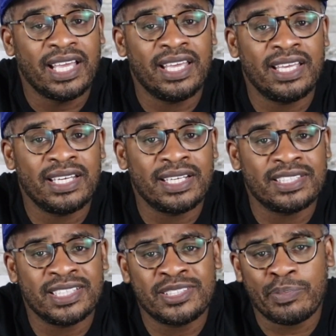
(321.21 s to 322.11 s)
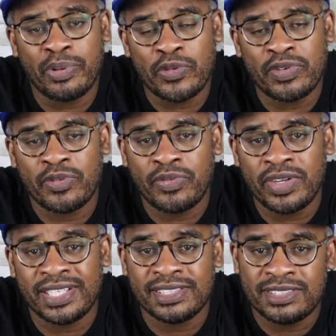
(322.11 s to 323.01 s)
And it's a perfect
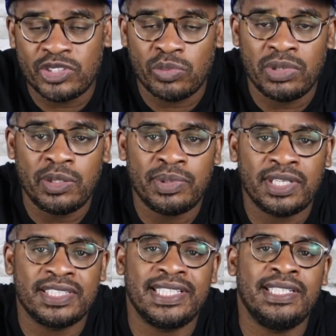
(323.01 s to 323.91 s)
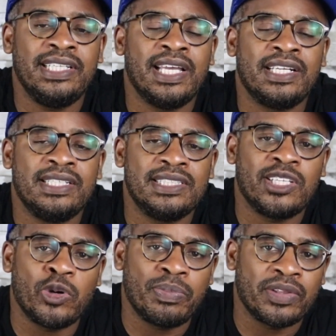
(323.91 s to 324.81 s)
fit to me because Indiana needs
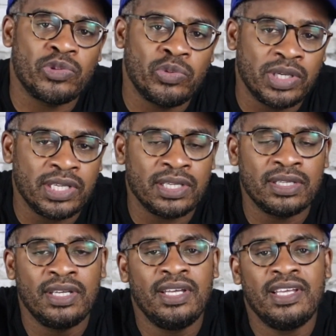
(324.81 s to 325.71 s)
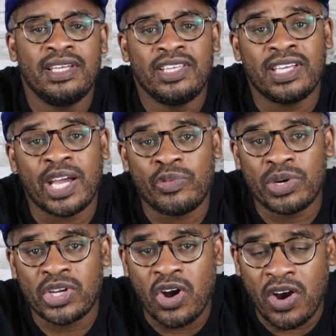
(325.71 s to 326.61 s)
help at the wing. You got
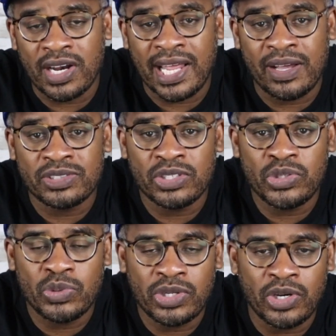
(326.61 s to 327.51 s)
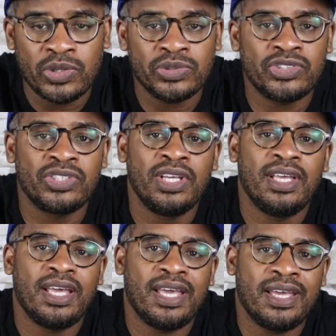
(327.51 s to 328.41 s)
Rick Carlisle as their new coach.
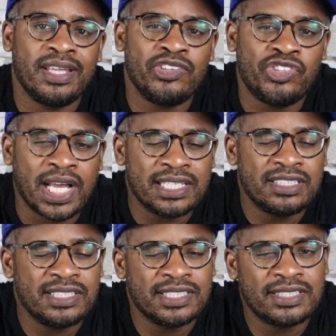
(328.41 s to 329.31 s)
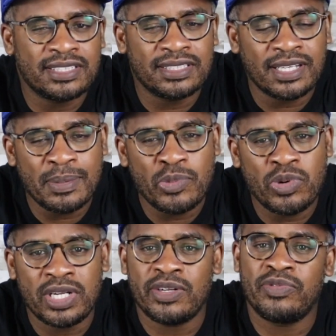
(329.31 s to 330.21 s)
And Johnson is
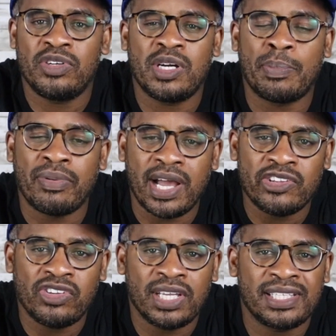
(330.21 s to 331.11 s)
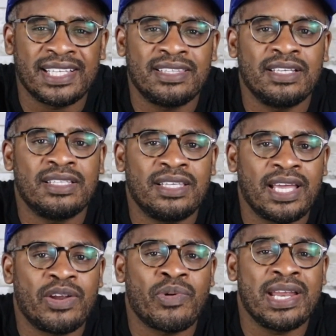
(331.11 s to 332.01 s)
somewhat of a project. I think
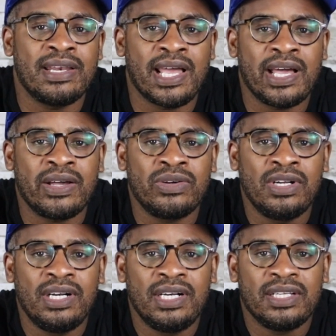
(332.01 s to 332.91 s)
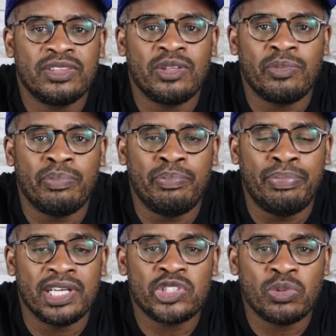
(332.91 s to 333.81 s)
that right now, the
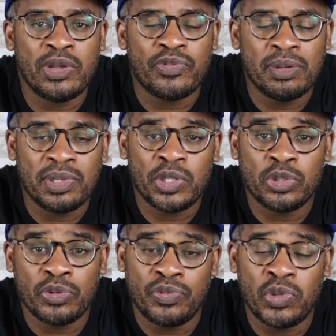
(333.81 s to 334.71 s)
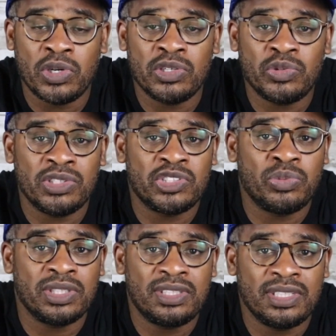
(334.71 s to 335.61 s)
best way for him to get on the floor is
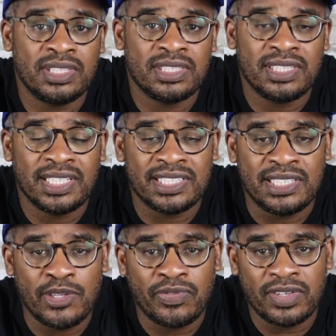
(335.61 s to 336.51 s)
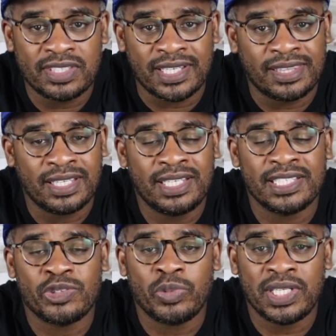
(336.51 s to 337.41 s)
with his defense. I think he
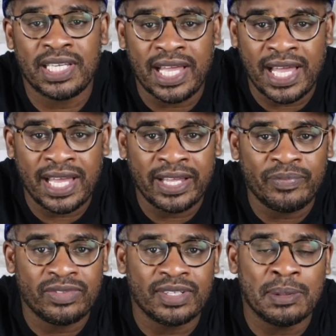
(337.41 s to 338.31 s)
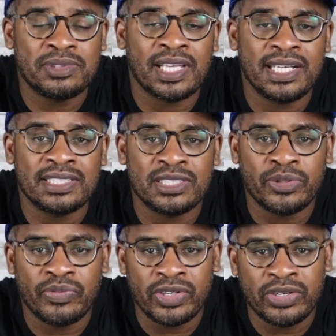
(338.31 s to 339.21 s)
has a really high upside as a
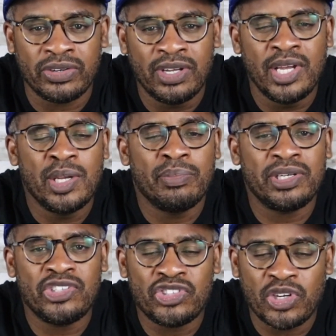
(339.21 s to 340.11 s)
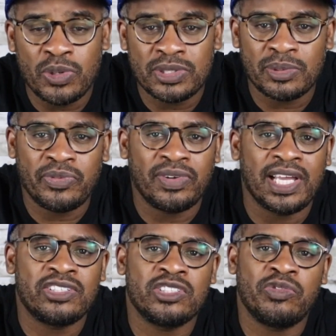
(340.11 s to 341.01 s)
defender, but he's shown some
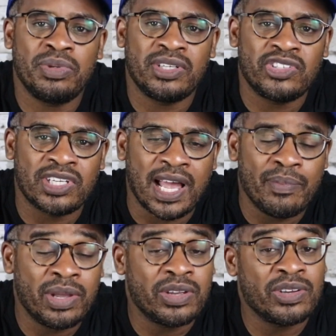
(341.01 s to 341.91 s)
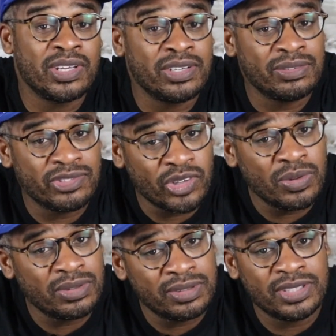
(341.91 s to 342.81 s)
flashes of being a shot maker and
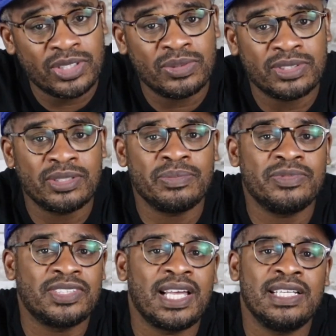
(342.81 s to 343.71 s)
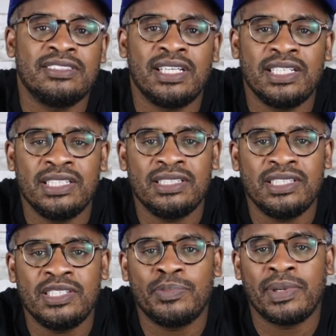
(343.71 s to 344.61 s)
shown, you know, some signs that
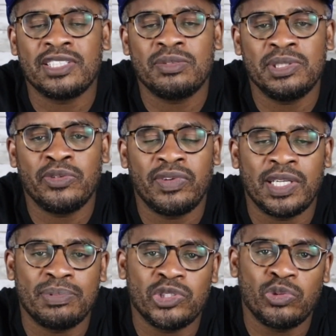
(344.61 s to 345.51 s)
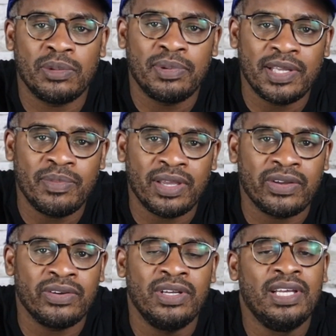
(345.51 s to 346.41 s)
he could possibly develop into a
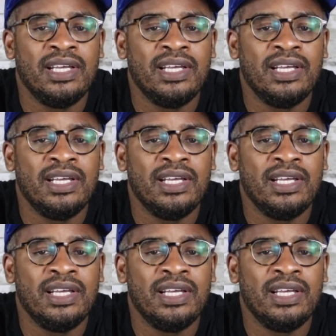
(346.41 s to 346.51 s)
playmaker.